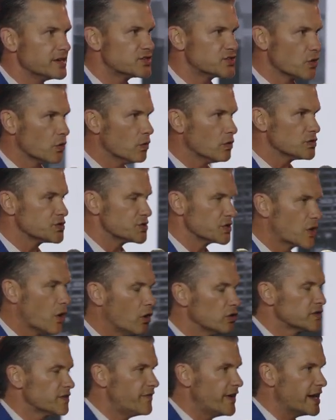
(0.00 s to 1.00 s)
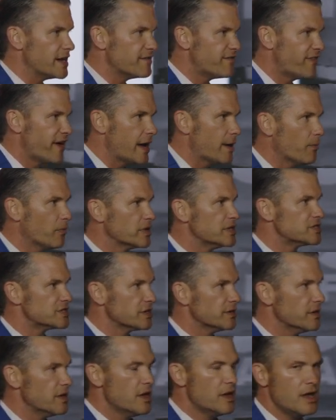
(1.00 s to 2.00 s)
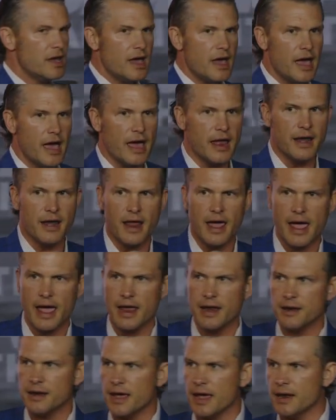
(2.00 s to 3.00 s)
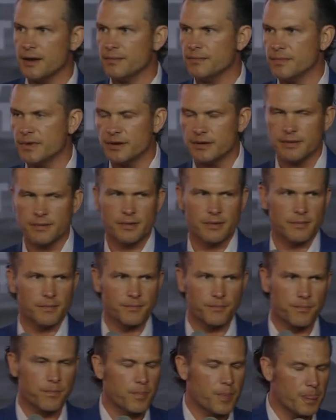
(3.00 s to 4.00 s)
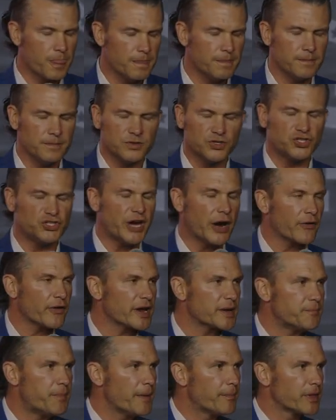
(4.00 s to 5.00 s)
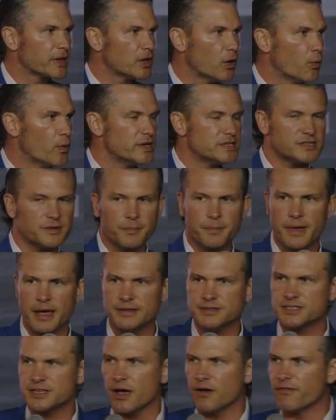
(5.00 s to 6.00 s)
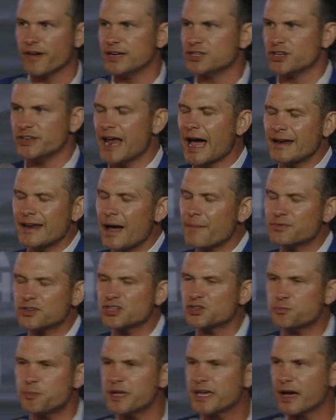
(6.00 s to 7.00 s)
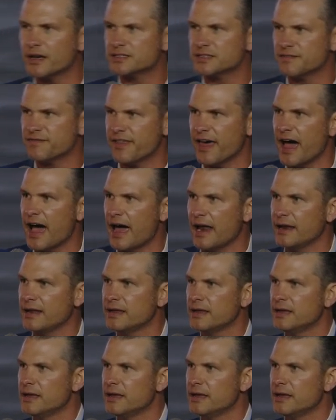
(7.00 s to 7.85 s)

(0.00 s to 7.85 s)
souls and cultivating families and, and, and, and sharing biblical wisdom and salvation, not, not just because of that,